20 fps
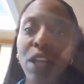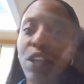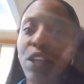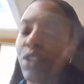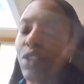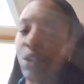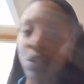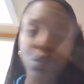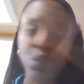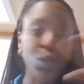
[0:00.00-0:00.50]

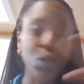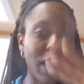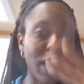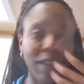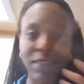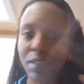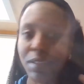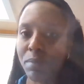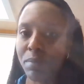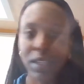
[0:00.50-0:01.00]
So you
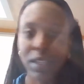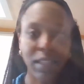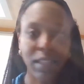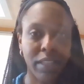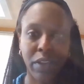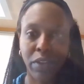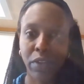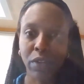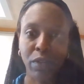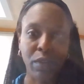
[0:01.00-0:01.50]
have to be
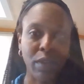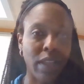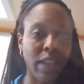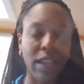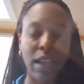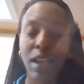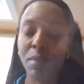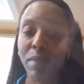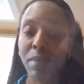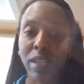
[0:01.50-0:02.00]
clear.
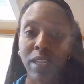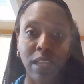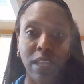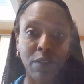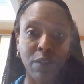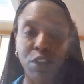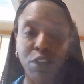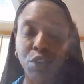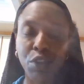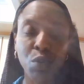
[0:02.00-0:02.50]
I mean,
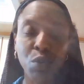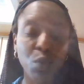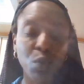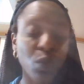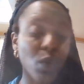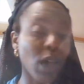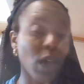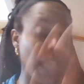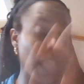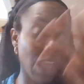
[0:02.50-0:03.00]
if
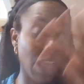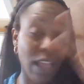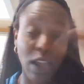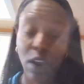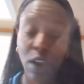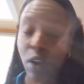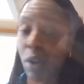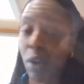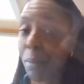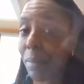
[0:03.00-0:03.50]
you
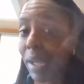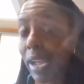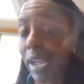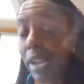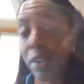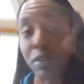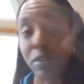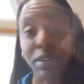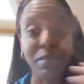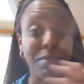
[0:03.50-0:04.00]
are
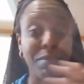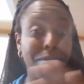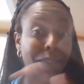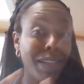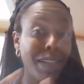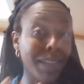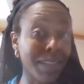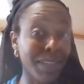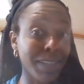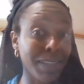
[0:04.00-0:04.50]
mired in
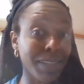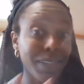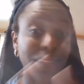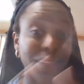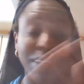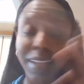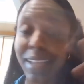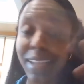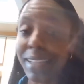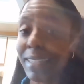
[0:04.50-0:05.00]
muck,
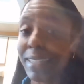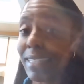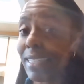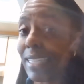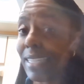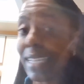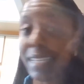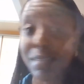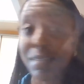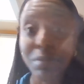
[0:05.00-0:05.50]

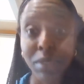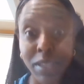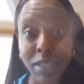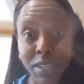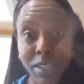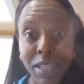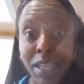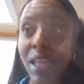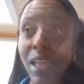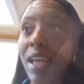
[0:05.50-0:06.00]
unseen
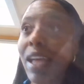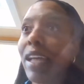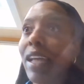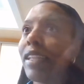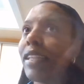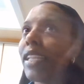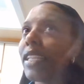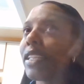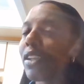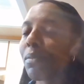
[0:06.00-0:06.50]
muck,
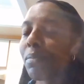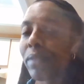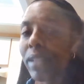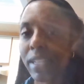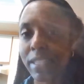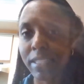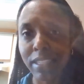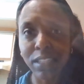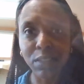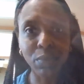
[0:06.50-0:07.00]
then your
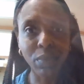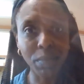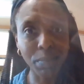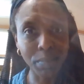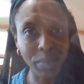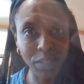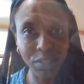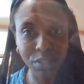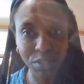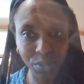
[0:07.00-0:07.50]
blessings will
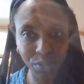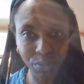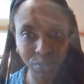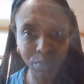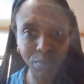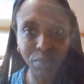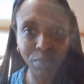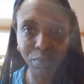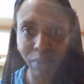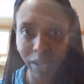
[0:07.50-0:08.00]
be
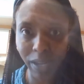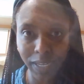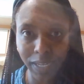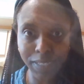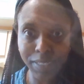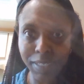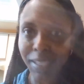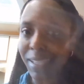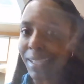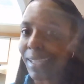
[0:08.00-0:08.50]
too,
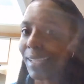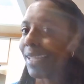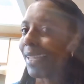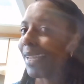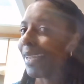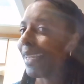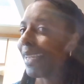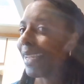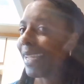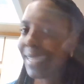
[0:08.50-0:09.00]
right?
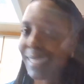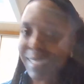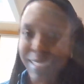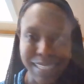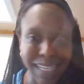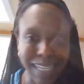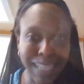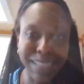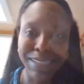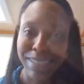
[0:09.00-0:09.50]
Let's
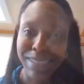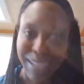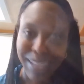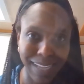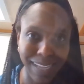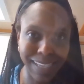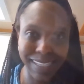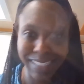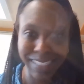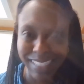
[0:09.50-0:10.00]
not do
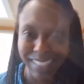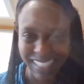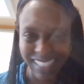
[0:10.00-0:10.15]
that.